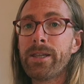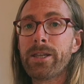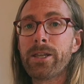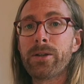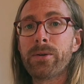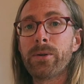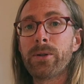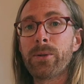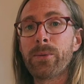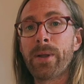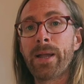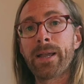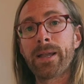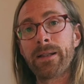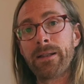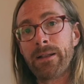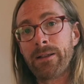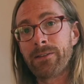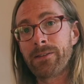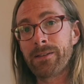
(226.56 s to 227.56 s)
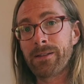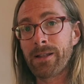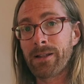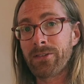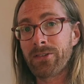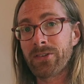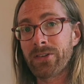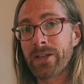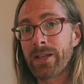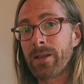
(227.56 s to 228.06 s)
you will recognize
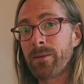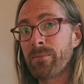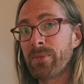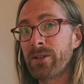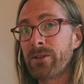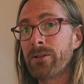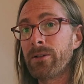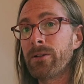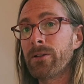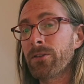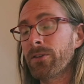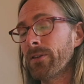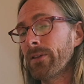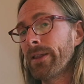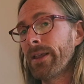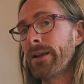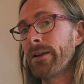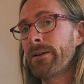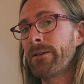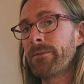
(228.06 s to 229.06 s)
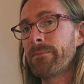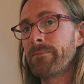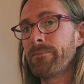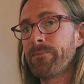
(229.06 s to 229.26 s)
that shape is also there.